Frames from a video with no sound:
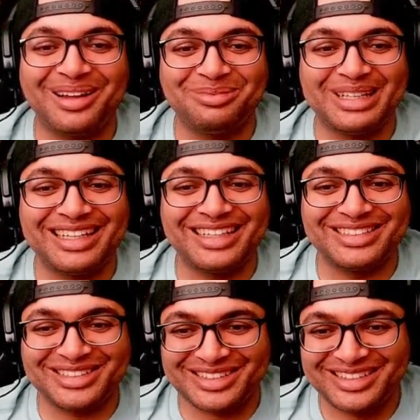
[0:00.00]

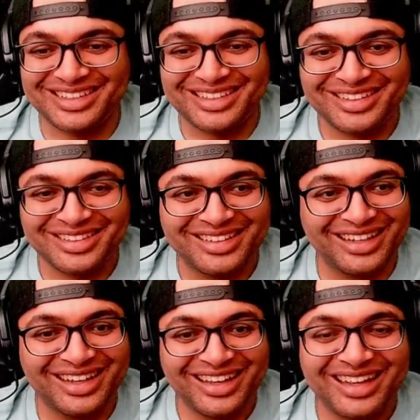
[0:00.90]
bitch.
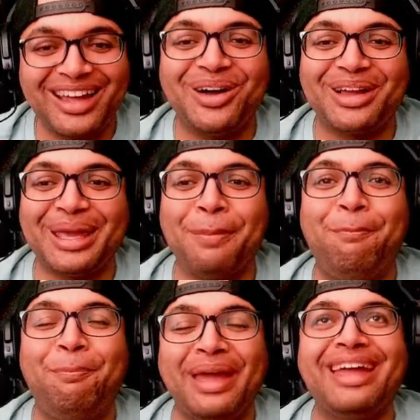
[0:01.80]
I'll get
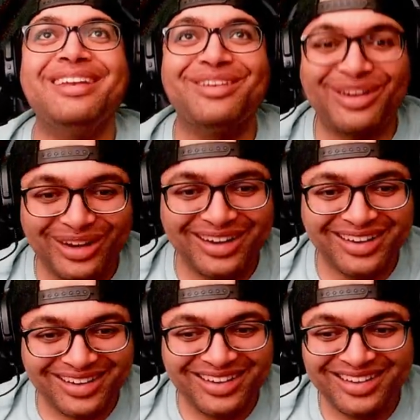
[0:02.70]
pet nerd.